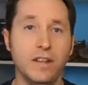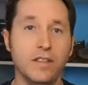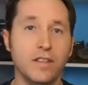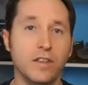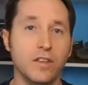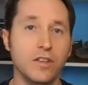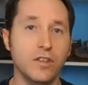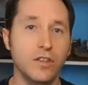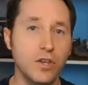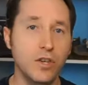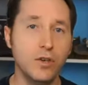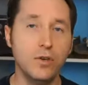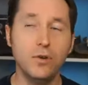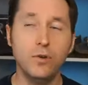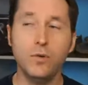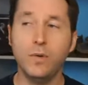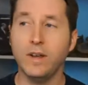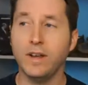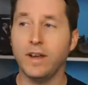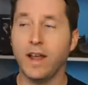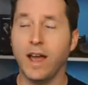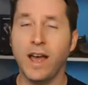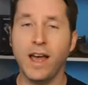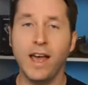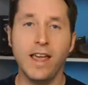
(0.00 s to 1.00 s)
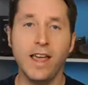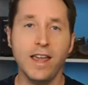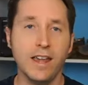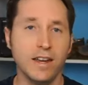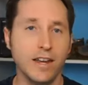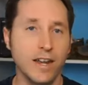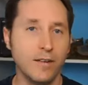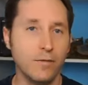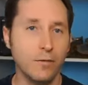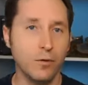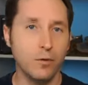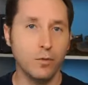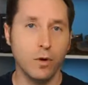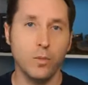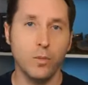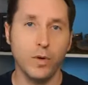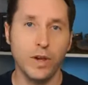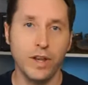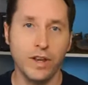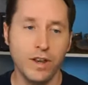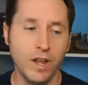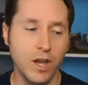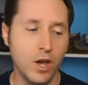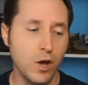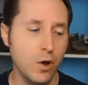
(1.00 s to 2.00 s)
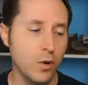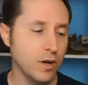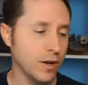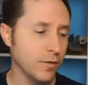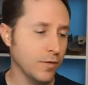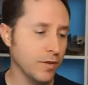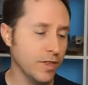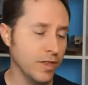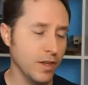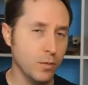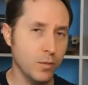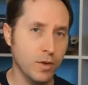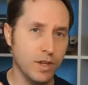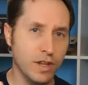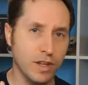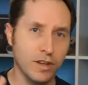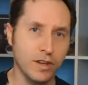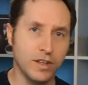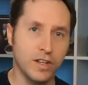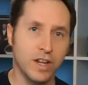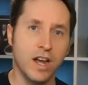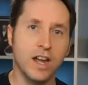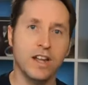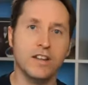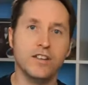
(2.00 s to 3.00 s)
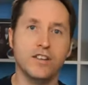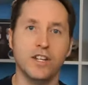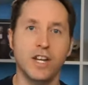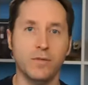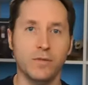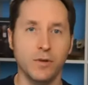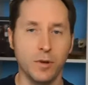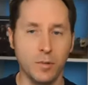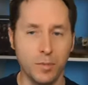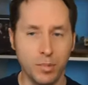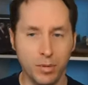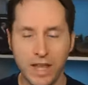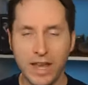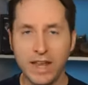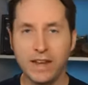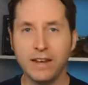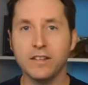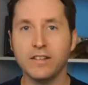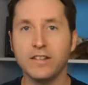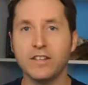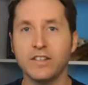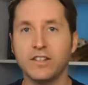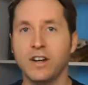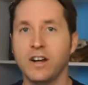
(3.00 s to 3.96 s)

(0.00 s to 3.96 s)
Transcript: Meaning that you and I and everyone we know and everything we can touch and every planet,